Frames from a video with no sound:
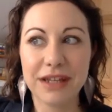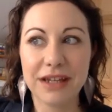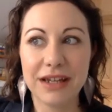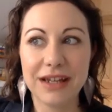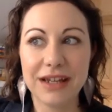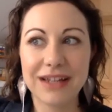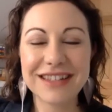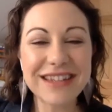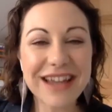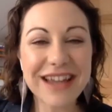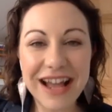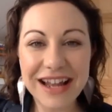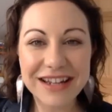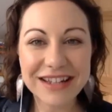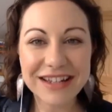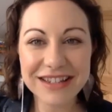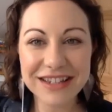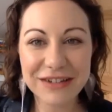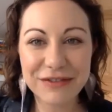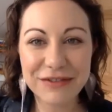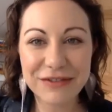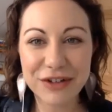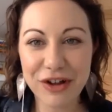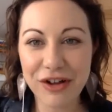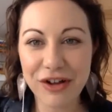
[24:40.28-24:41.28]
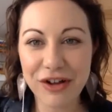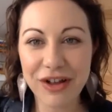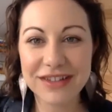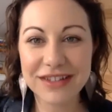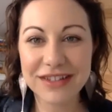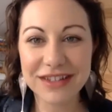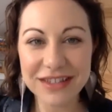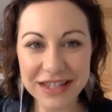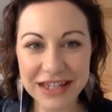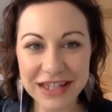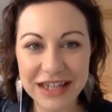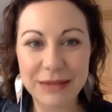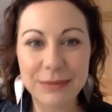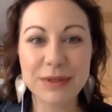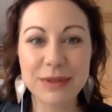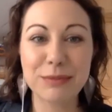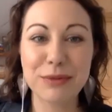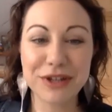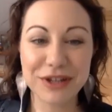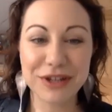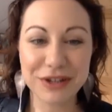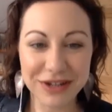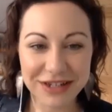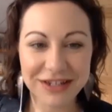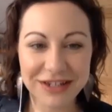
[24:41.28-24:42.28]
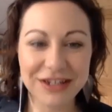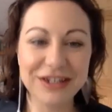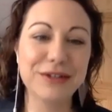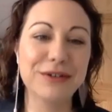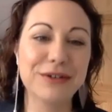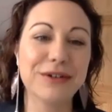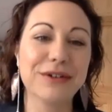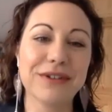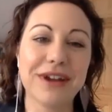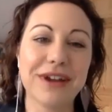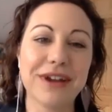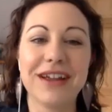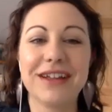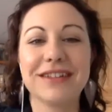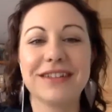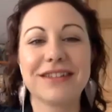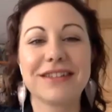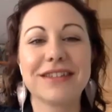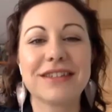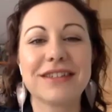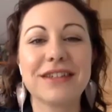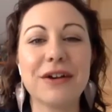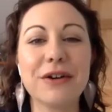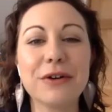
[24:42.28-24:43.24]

it's not as difficult as it seems, but you need to do it right. So